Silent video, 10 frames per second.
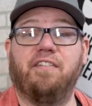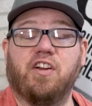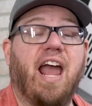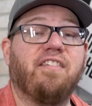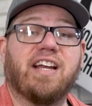If
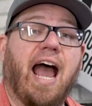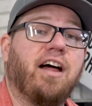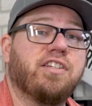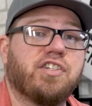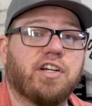you have a
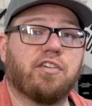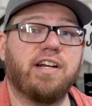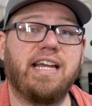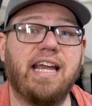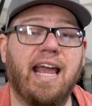college
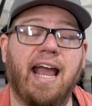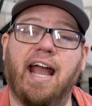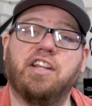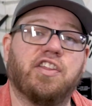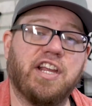degree
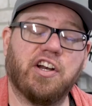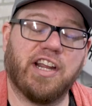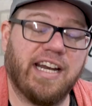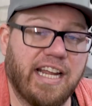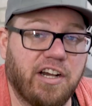and you think you're
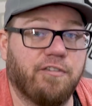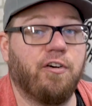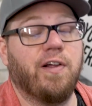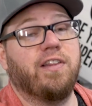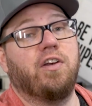going to get your
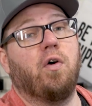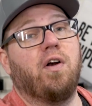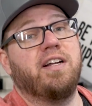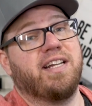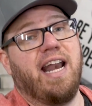foot in the
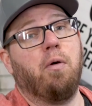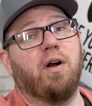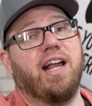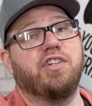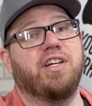door as a
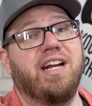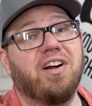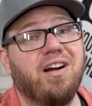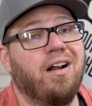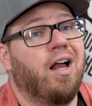network
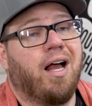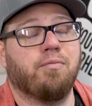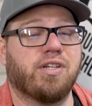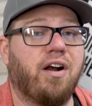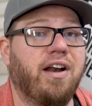engineer,
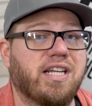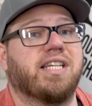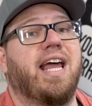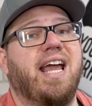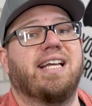I'm sorry to
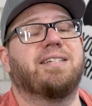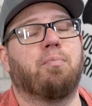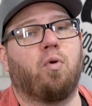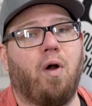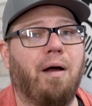say it's
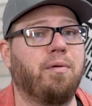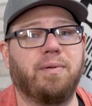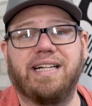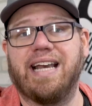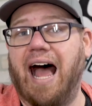
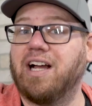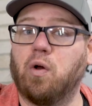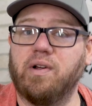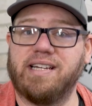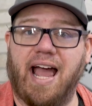probably not
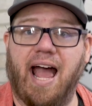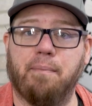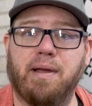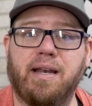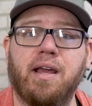going to
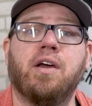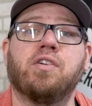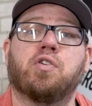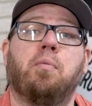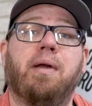happen.
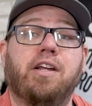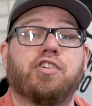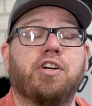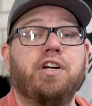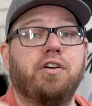So make
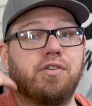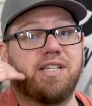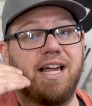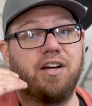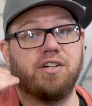sure you
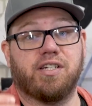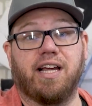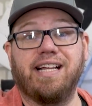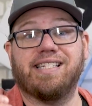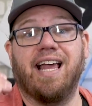set your
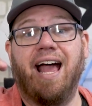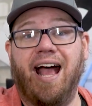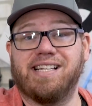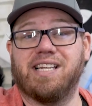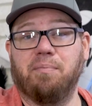sights
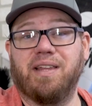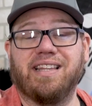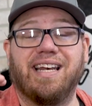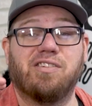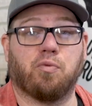at
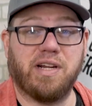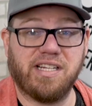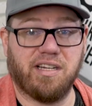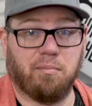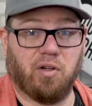something that is
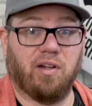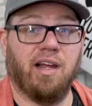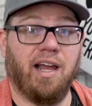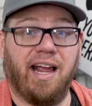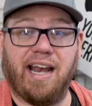reasonable.
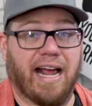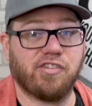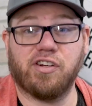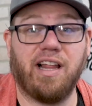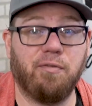An
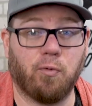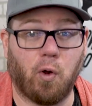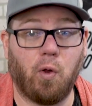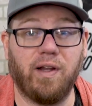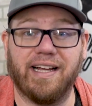entry-level
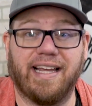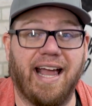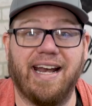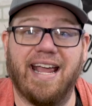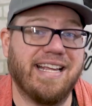role,
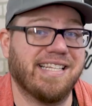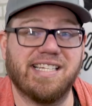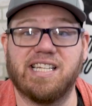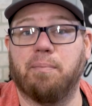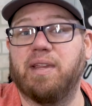again,
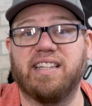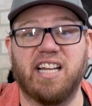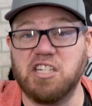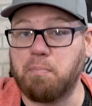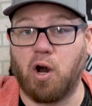isn't something
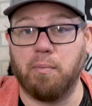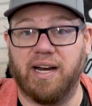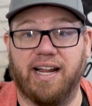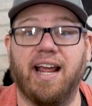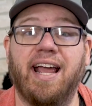that is
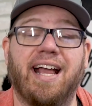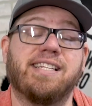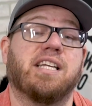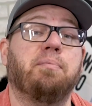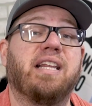permanent.
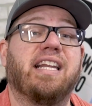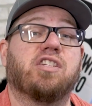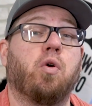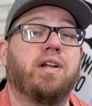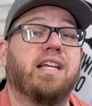It's something
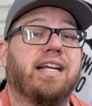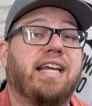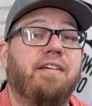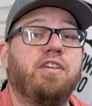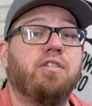that's going to
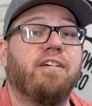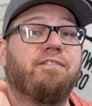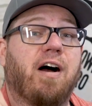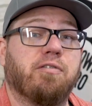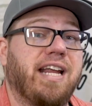give you the
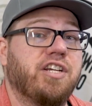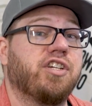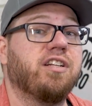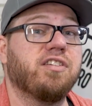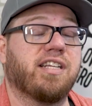
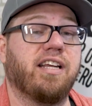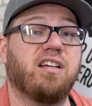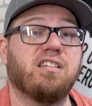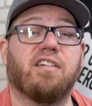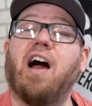foundational
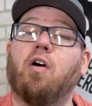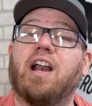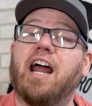skills of how an